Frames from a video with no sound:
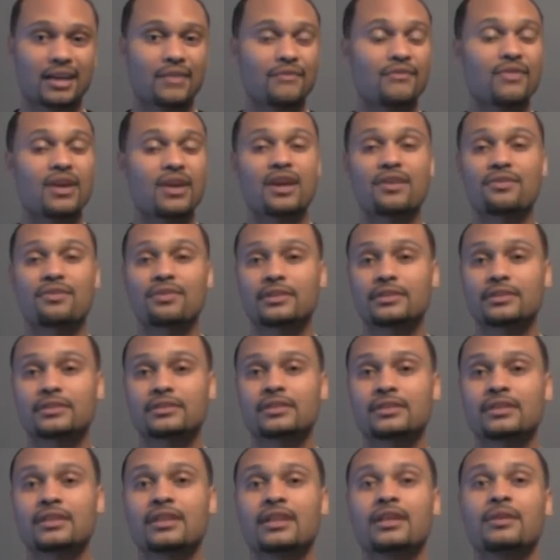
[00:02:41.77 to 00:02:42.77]
It varies,
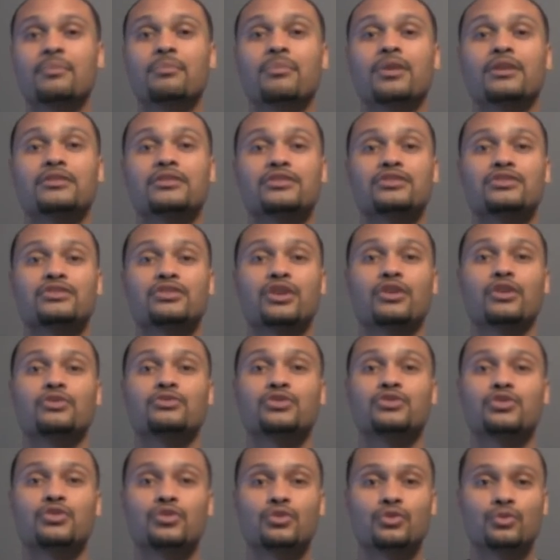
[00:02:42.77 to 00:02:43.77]
but just go
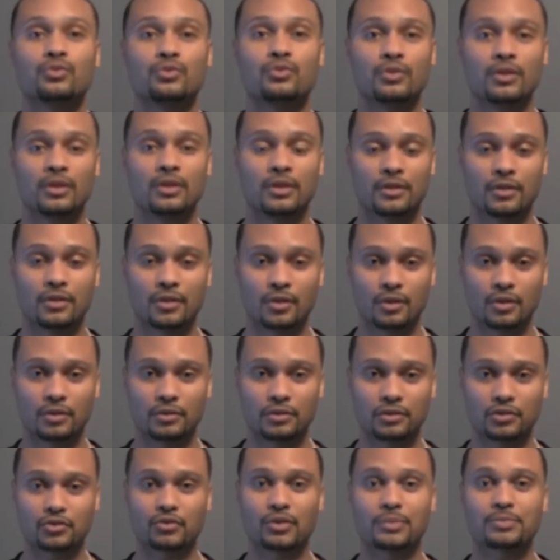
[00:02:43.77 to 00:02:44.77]
to the
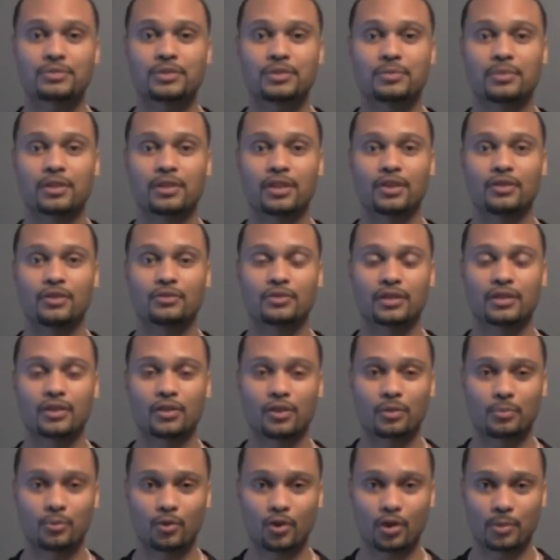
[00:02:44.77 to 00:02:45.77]
description below to
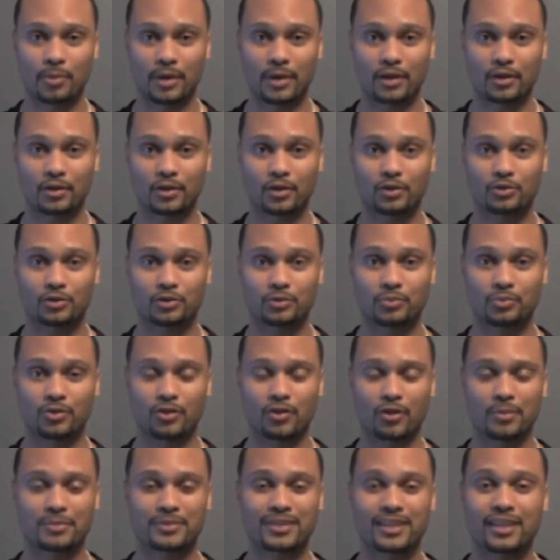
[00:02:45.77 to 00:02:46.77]
learn more about our coaching
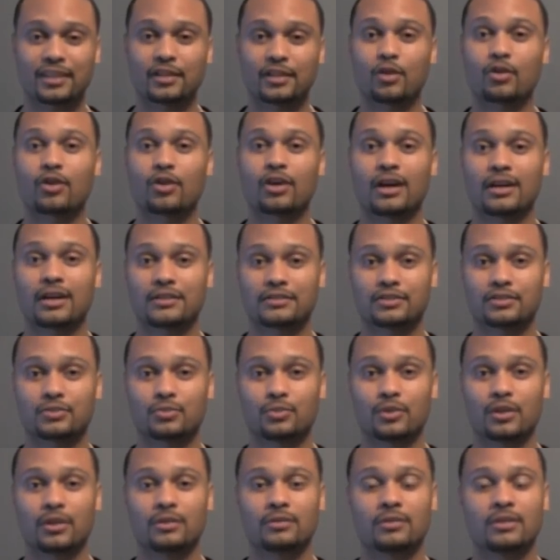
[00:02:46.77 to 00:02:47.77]
program. It's at a low cost as
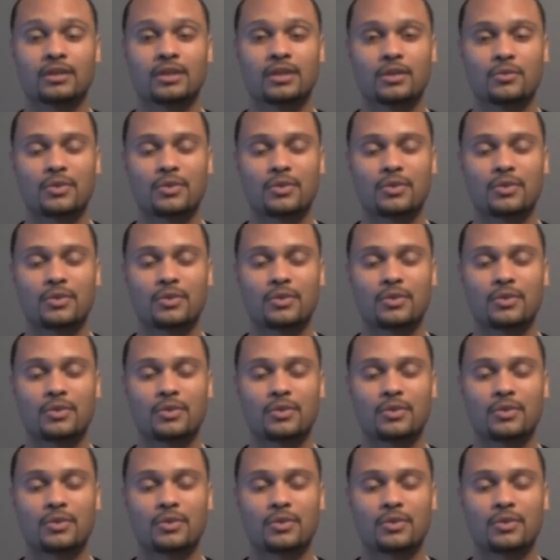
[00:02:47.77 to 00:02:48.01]
well.